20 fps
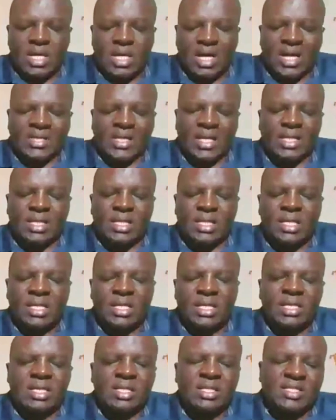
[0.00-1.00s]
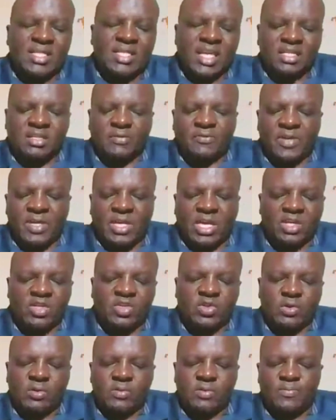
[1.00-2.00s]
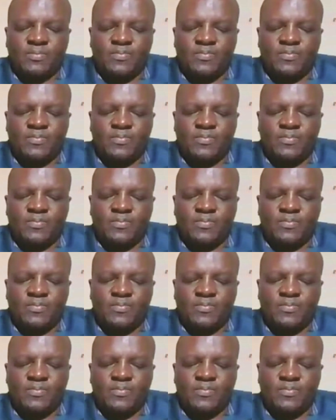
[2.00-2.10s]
and then certification.